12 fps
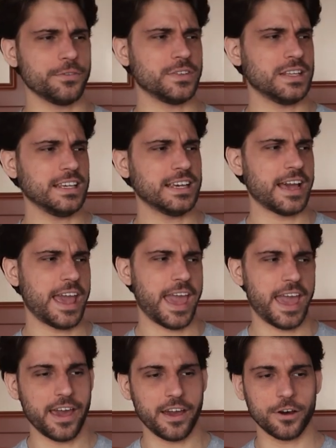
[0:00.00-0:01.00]
of Thea
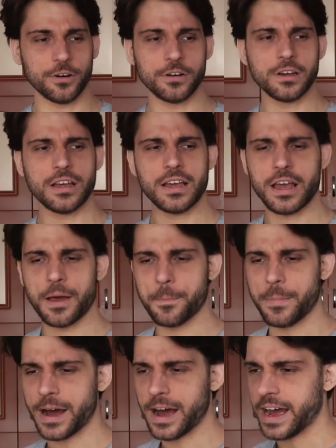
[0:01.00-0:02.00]
Hail
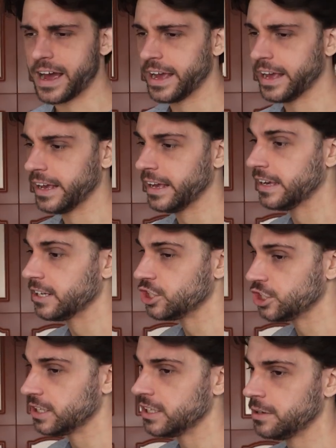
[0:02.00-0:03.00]
by
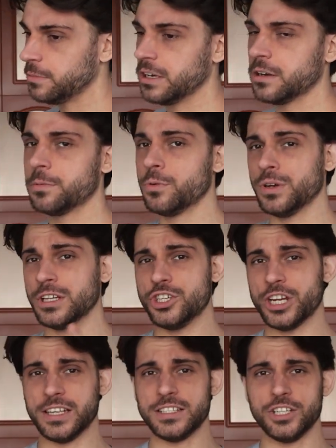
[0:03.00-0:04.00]
she teaming up with
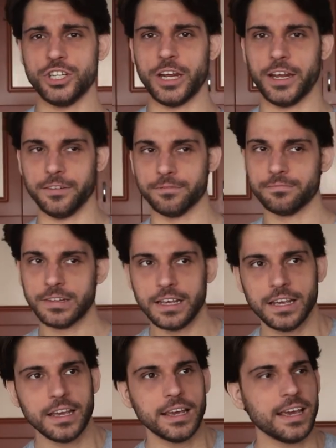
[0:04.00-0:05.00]
Jacy Jayne.
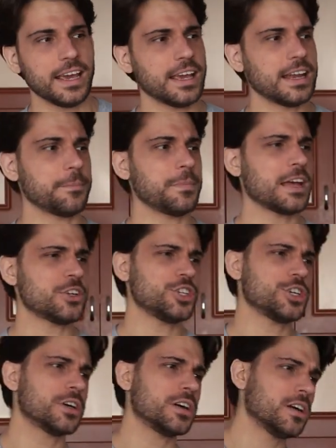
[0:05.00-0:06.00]
And I'm not
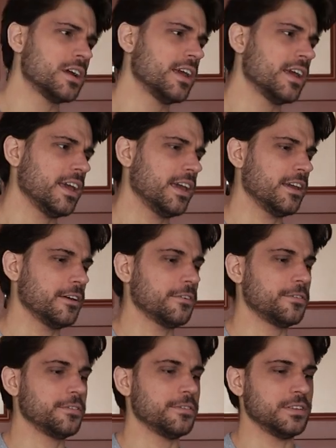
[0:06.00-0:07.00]
sure
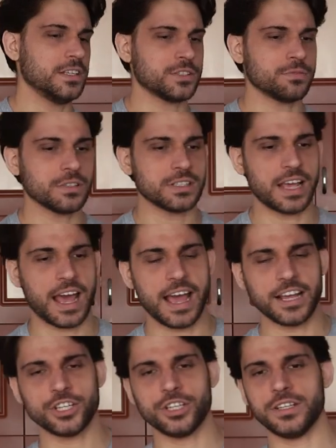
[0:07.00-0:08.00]
if this was
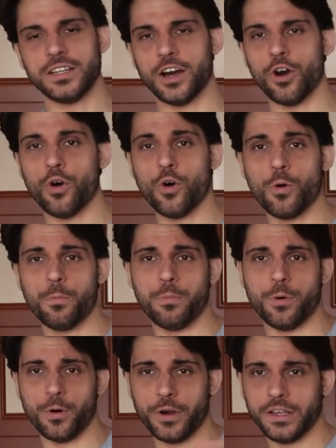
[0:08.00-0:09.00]
actually the whole
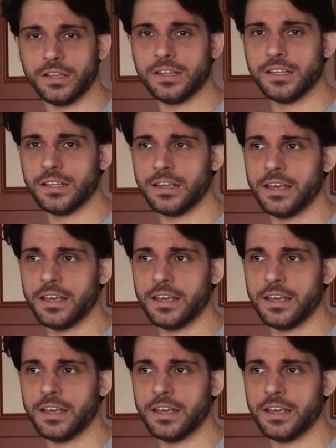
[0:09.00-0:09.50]
point